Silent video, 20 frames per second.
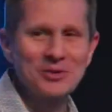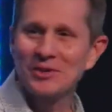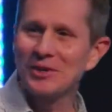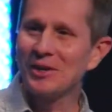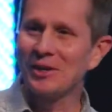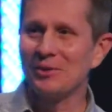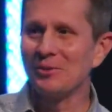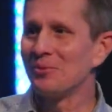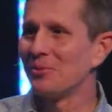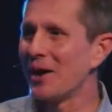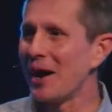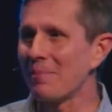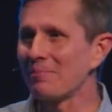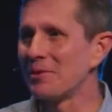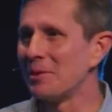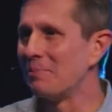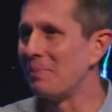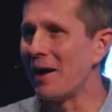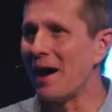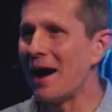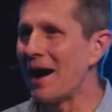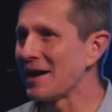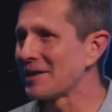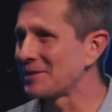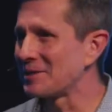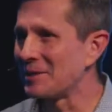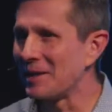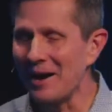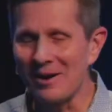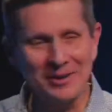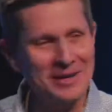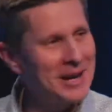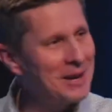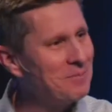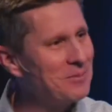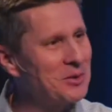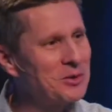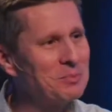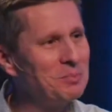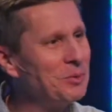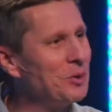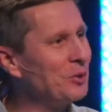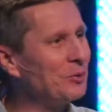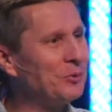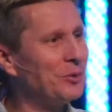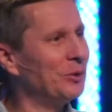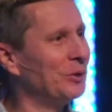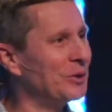They unwrapped the box, and out came this beautiful